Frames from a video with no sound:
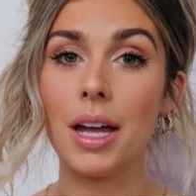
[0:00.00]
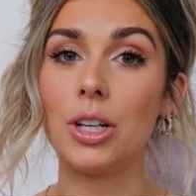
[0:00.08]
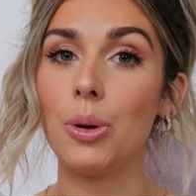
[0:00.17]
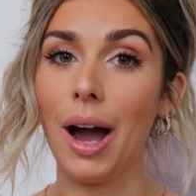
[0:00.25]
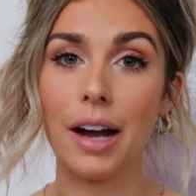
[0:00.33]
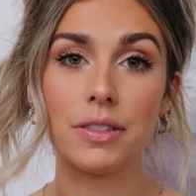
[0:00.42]
and
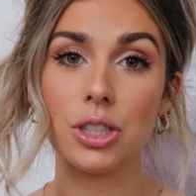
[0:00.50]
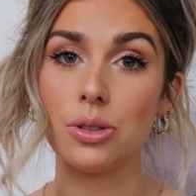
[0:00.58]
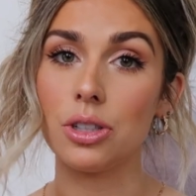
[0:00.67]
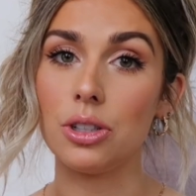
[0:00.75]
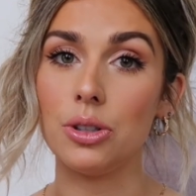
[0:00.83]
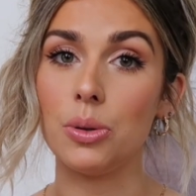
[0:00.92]
you have to
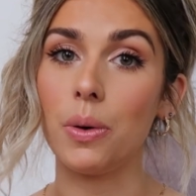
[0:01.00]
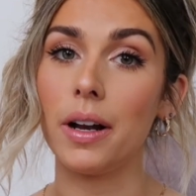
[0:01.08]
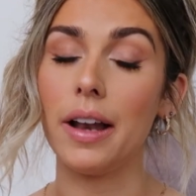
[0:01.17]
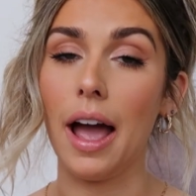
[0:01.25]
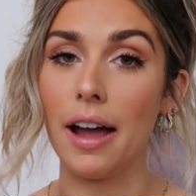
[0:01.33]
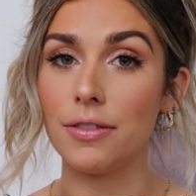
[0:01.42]
use a new
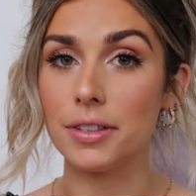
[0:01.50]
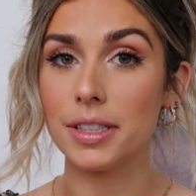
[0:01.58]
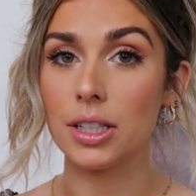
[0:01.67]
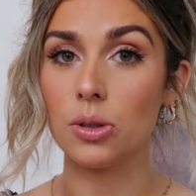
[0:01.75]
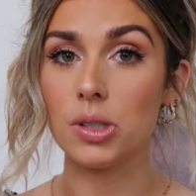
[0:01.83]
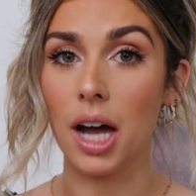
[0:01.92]
one every
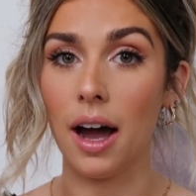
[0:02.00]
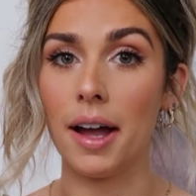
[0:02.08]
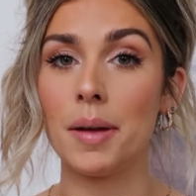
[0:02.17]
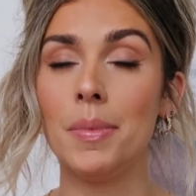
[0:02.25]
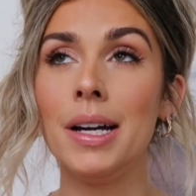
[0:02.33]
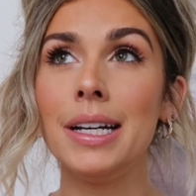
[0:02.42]
single
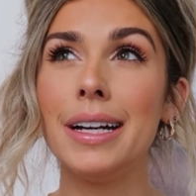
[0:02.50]
time.